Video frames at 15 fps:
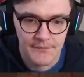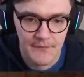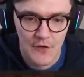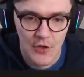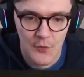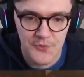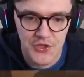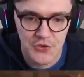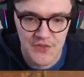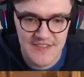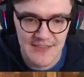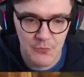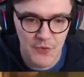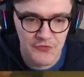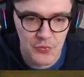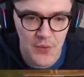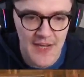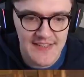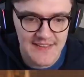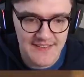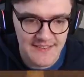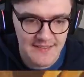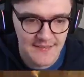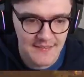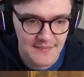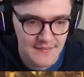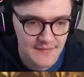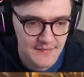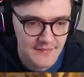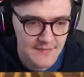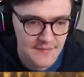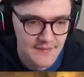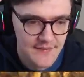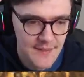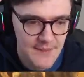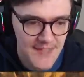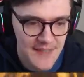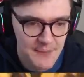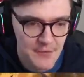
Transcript: Opportunity with Dwight. They make a move